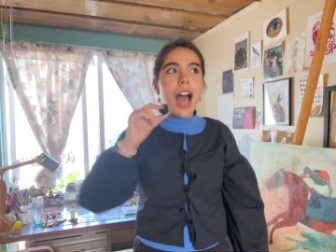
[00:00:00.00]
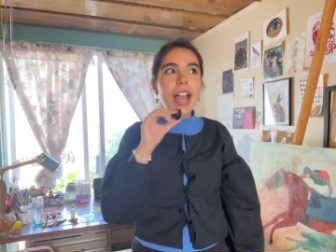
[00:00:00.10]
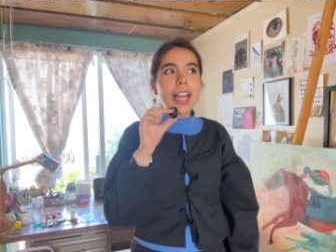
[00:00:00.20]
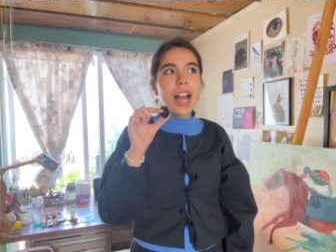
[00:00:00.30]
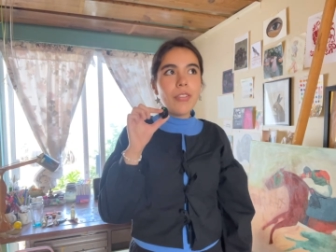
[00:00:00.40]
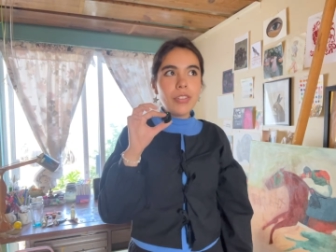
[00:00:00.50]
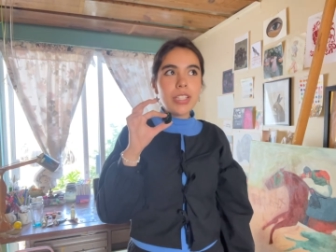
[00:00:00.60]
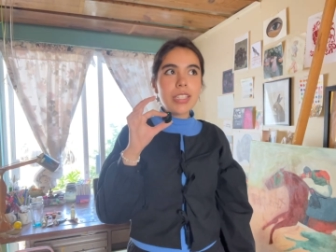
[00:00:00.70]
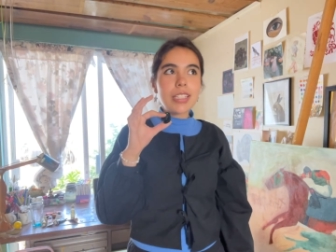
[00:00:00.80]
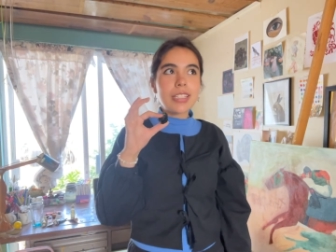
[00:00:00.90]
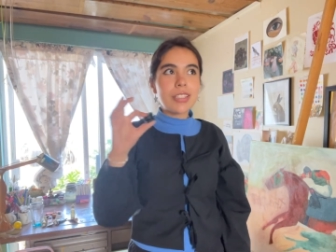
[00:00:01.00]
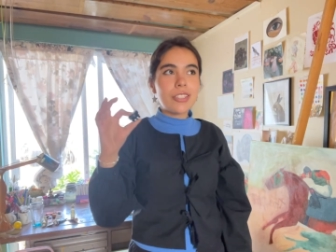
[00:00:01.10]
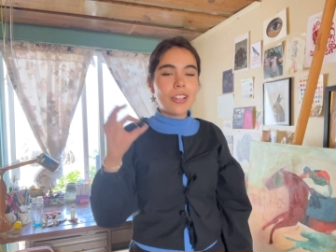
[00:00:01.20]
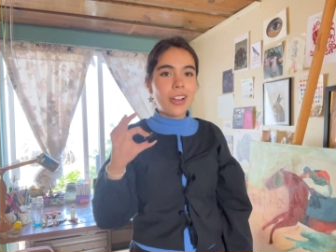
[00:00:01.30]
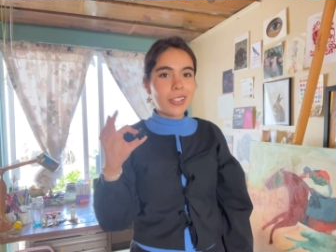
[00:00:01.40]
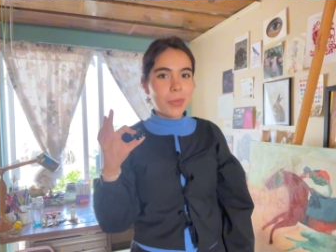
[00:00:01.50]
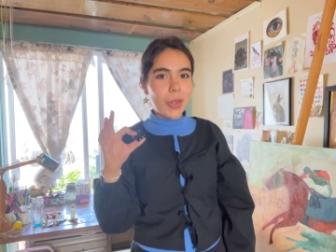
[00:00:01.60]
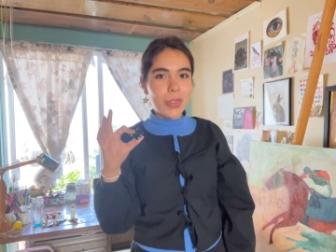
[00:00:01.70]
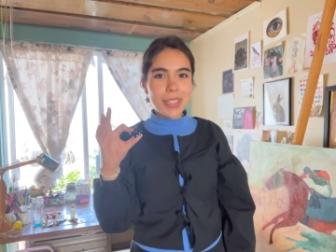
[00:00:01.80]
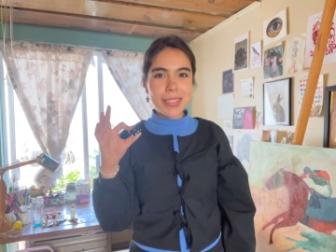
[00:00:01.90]
I haven't talked
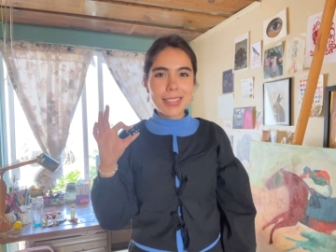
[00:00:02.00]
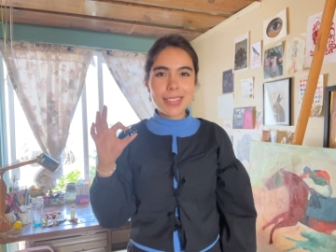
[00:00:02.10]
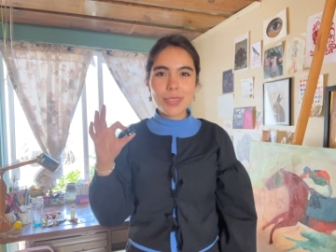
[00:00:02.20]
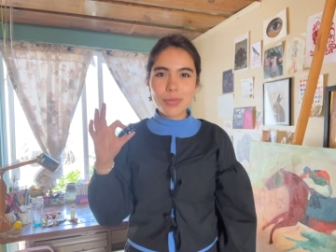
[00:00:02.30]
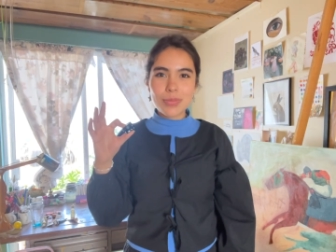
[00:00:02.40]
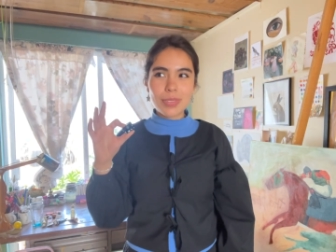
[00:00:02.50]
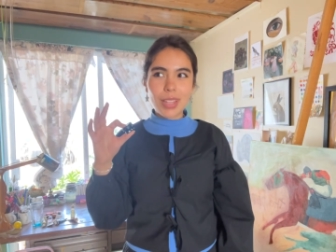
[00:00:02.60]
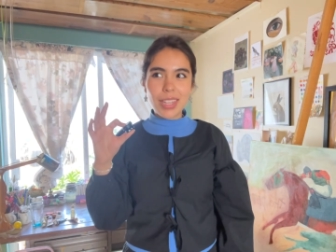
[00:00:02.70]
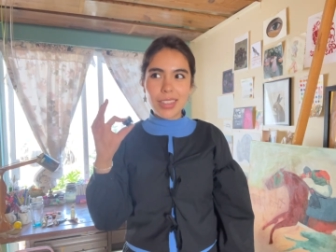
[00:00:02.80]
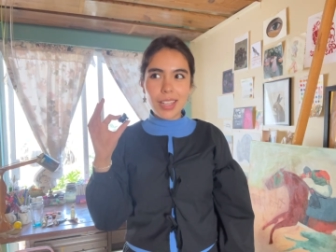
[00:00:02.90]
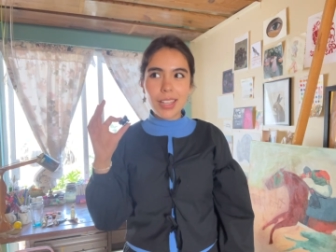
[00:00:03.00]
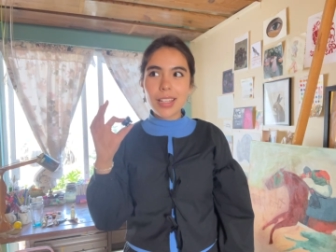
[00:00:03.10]
about this, I think,